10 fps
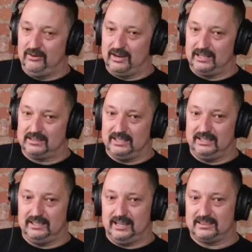and I
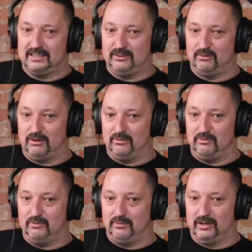think
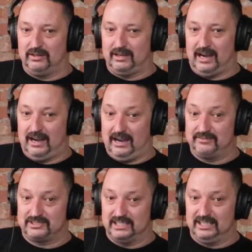what I have
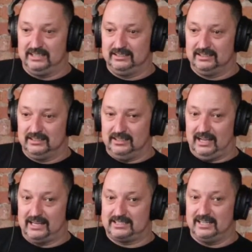seen,
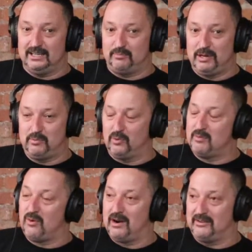I tell you, people are
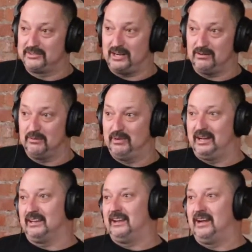more out to talk about
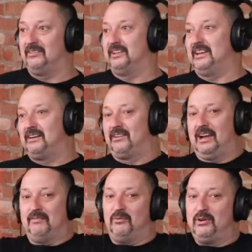it now than they ever
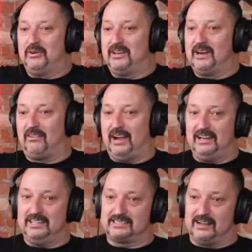have. We would have never had
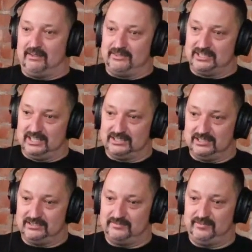these
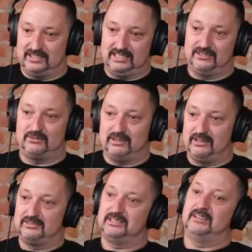conversations 15, 20
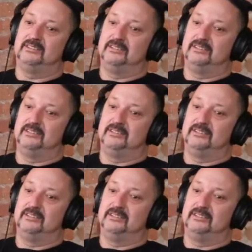years ago.